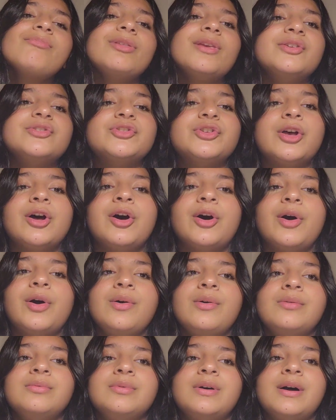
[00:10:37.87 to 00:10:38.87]

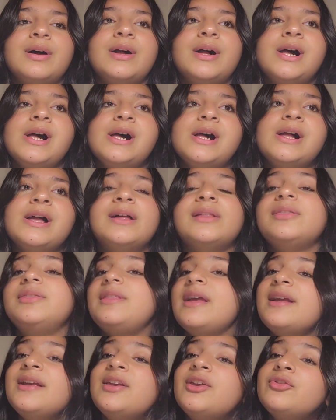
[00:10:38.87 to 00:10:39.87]
So uh,
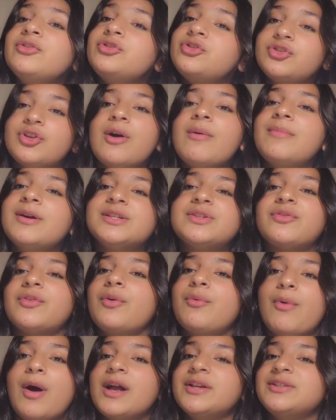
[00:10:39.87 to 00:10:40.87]
thank you so much
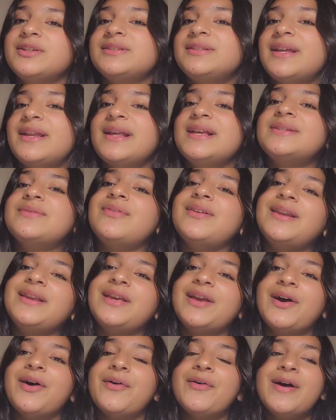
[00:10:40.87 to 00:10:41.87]
for watching today's
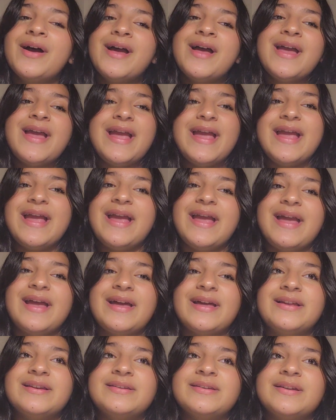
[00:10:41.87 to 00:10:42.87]
video
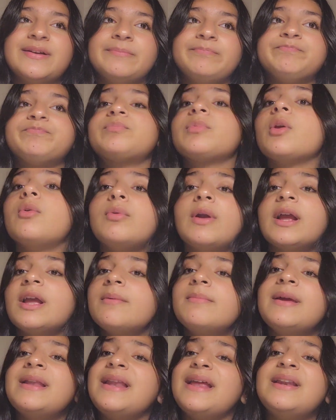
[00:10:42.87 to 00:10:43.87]
and
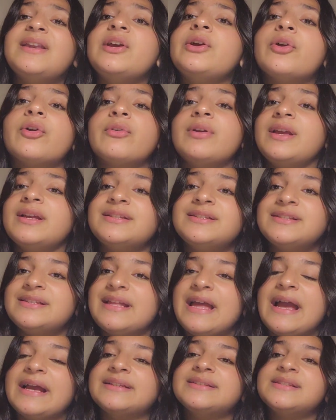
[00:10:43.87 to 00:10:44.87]
recommend any Korean
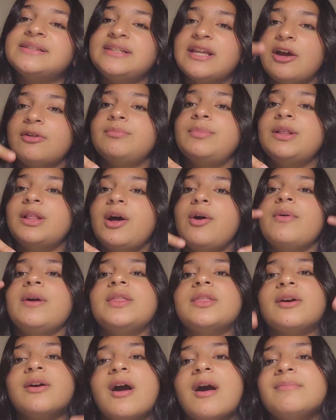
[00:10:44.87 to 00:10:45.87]
snacks down below
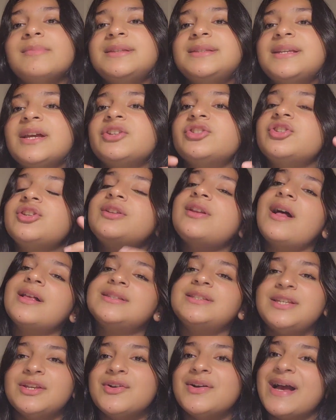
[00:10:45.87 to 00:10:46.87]
in the comment section. I'll
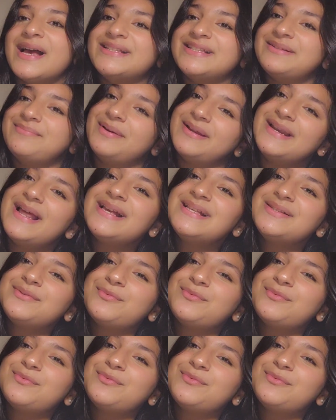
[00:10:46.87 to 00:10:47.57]
see you guys in my next